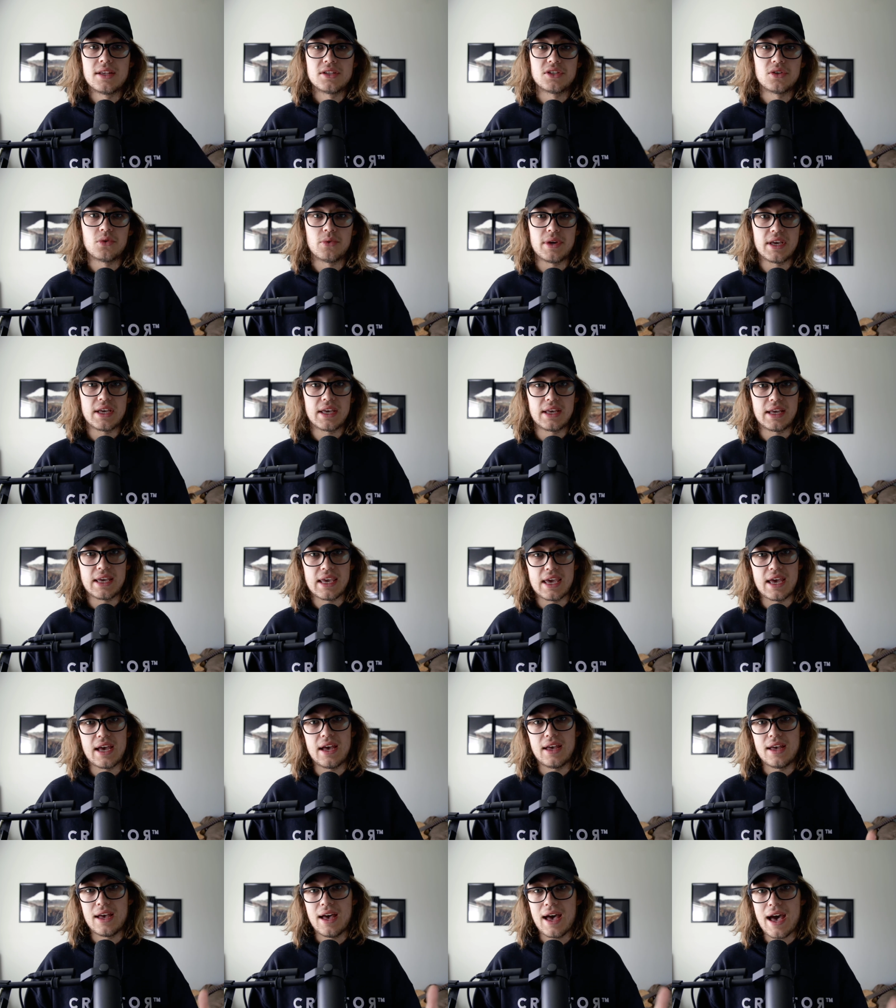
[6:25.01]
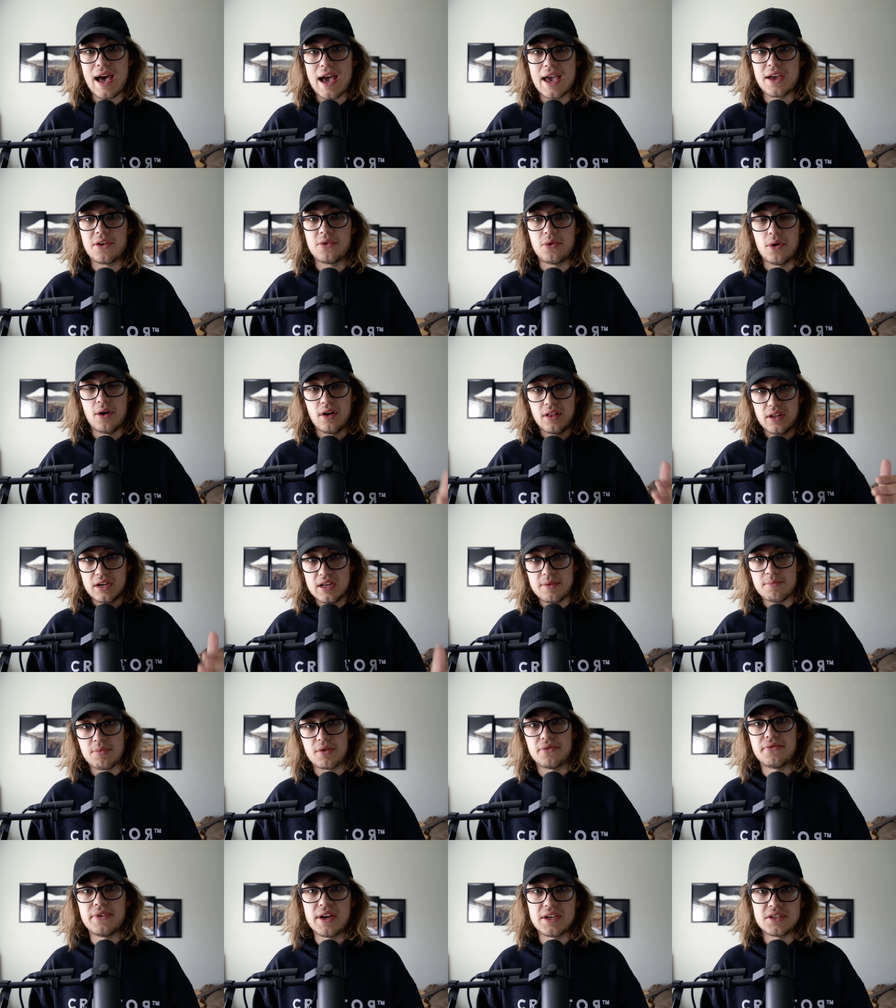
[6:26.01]
so we can get high quality
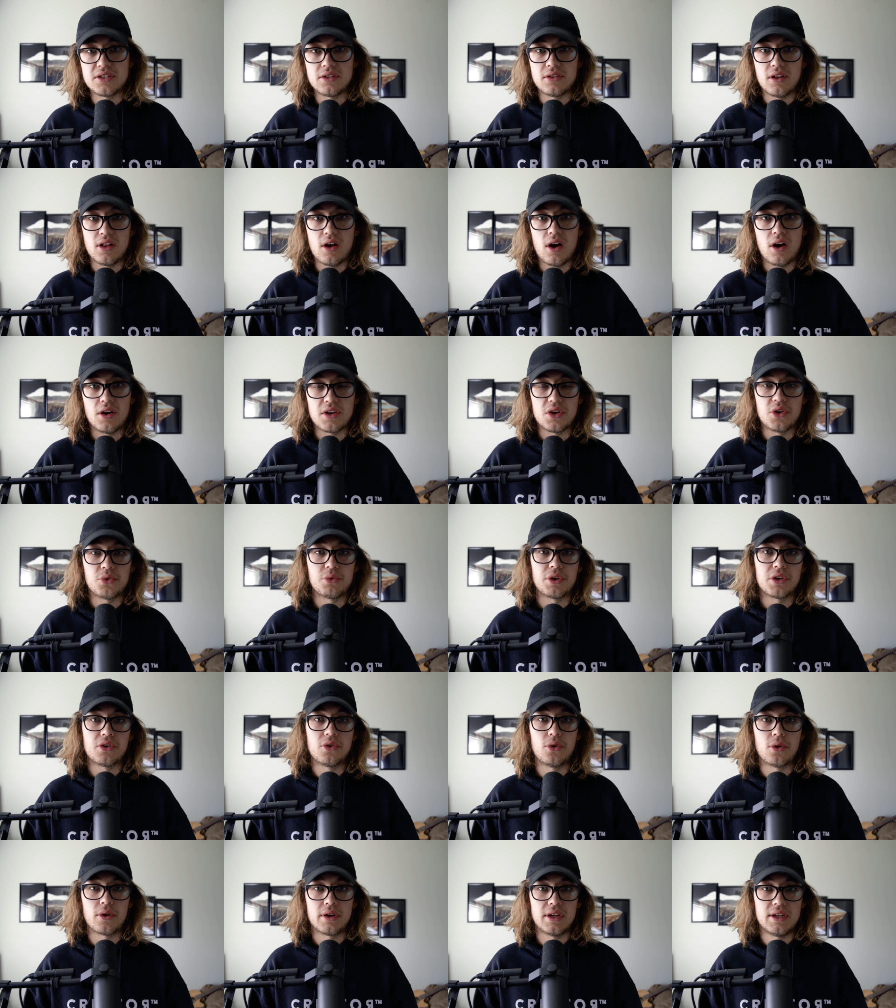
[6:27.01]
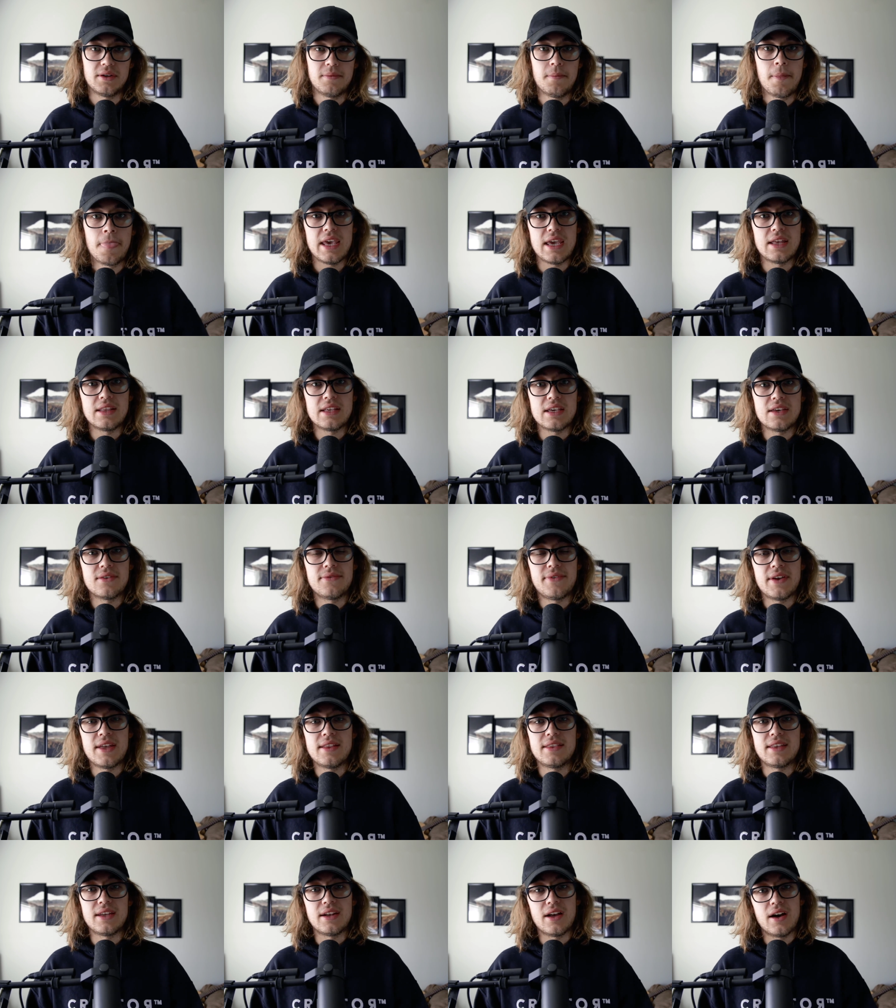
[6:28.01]
professional audio recorded in the
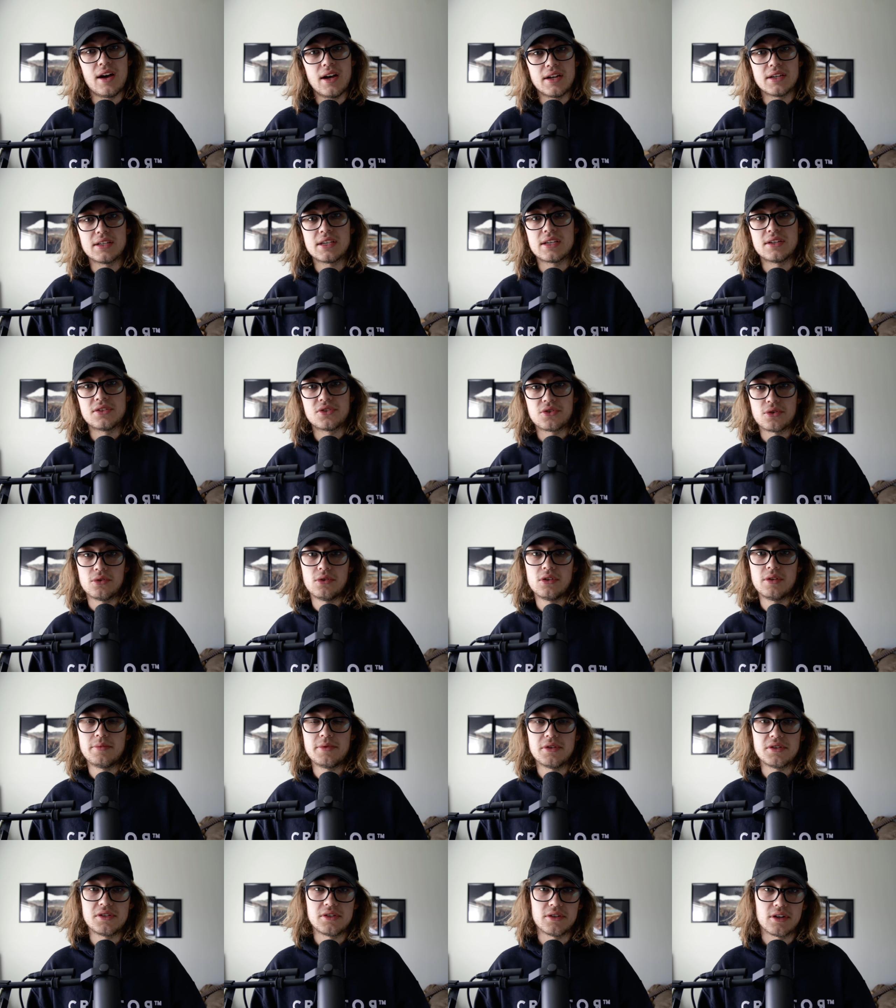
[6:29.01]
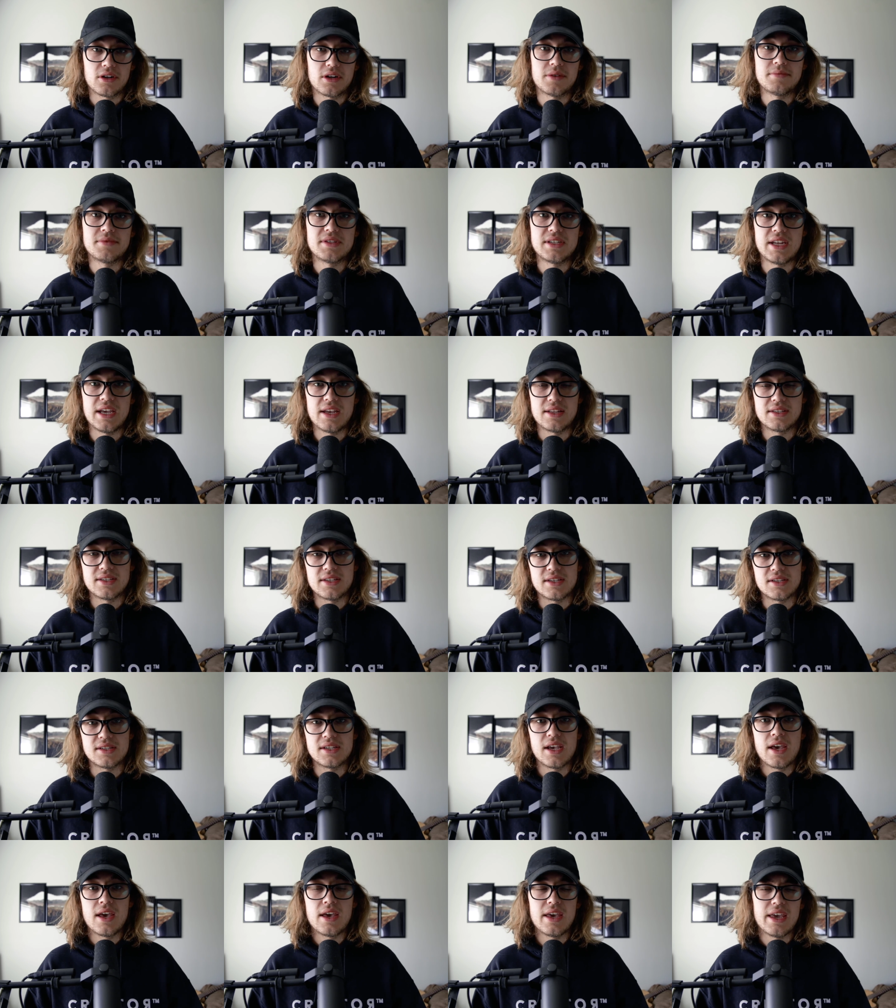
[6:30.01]
event that uncontrollable
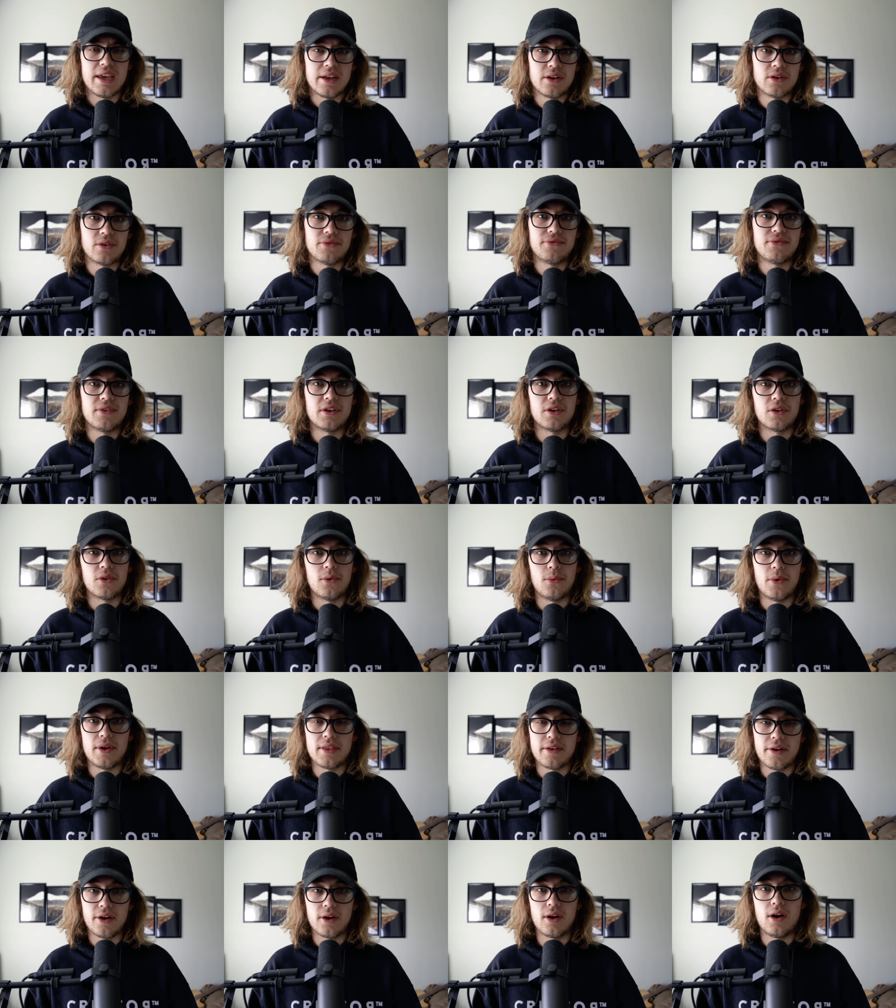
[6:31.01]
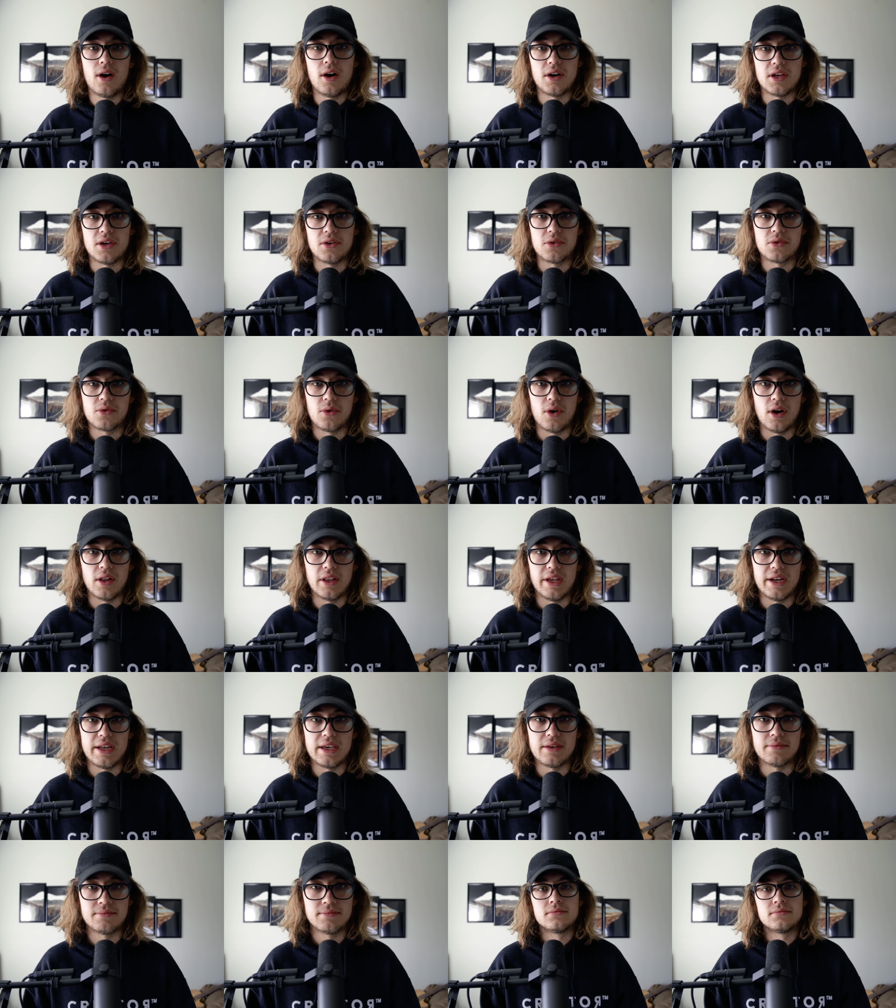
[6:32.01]
circumstances interfere with our audio
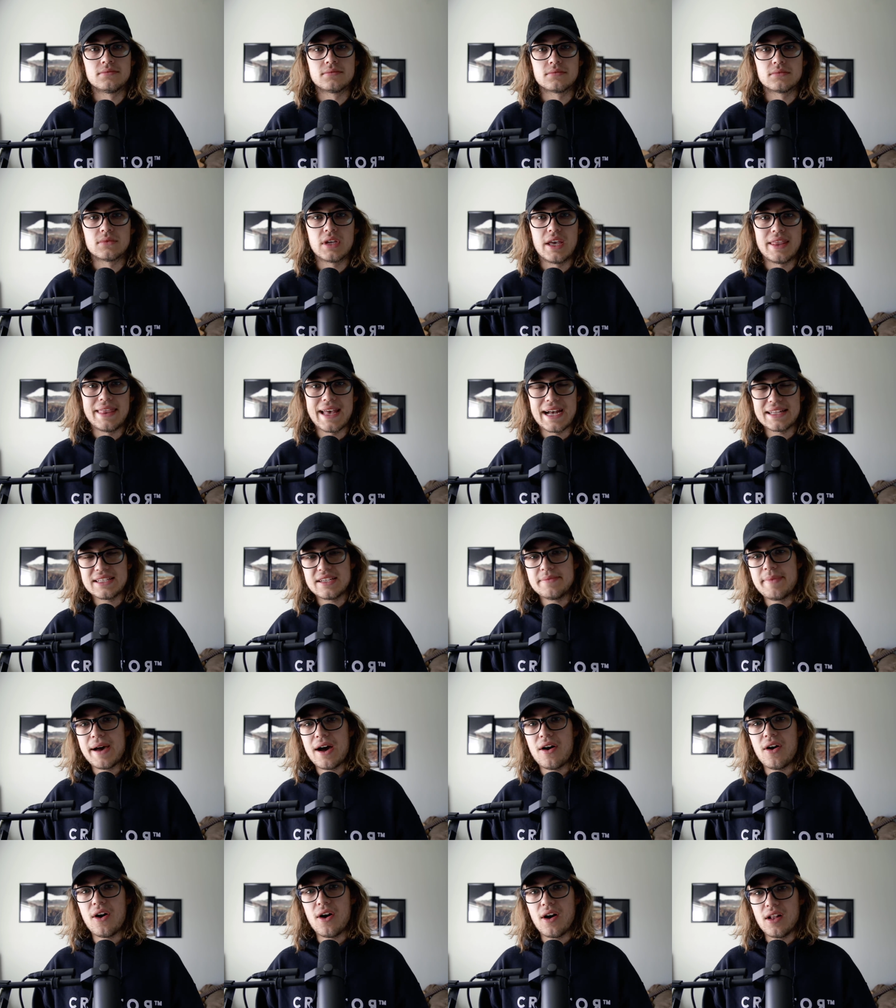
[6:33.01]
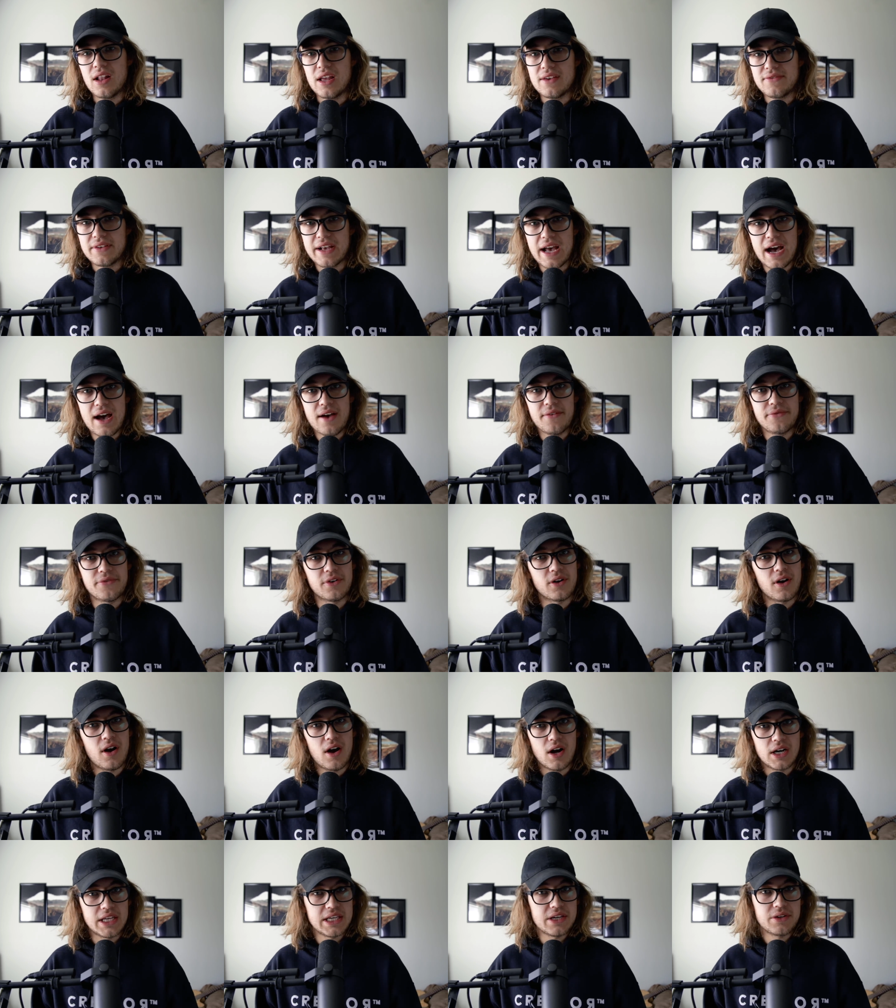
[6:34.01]
quality. That's about all I've got
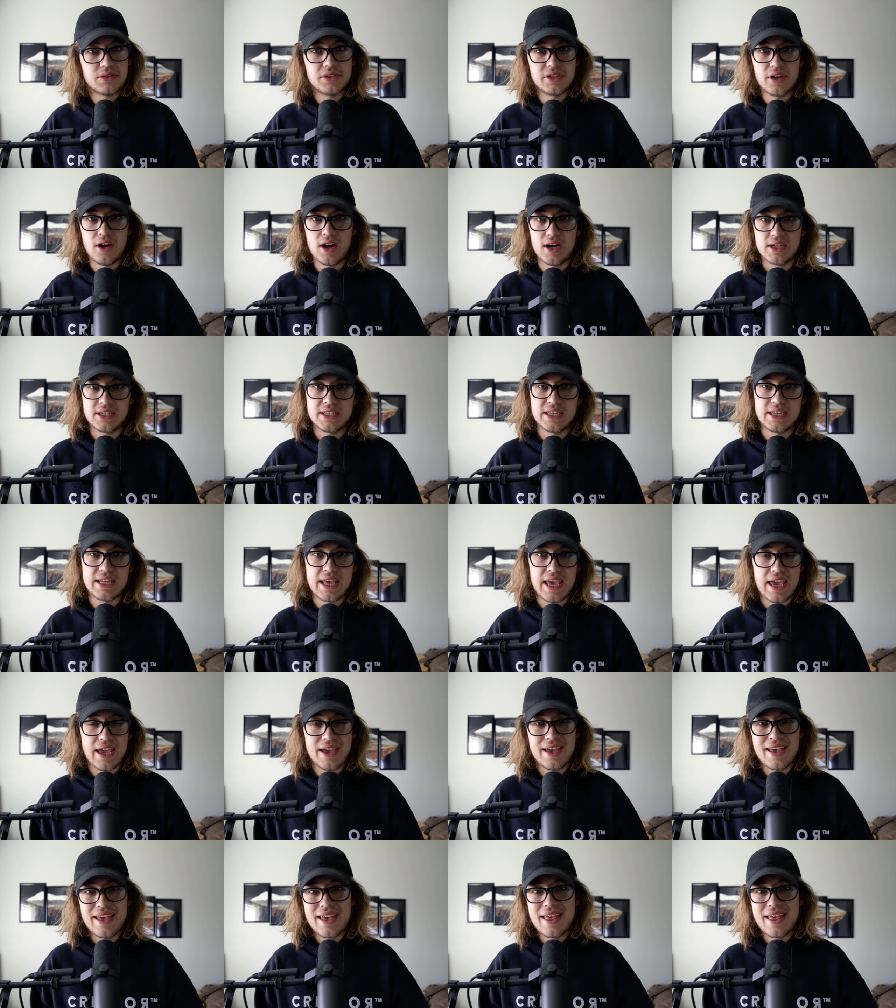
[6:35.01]
for audio talk today.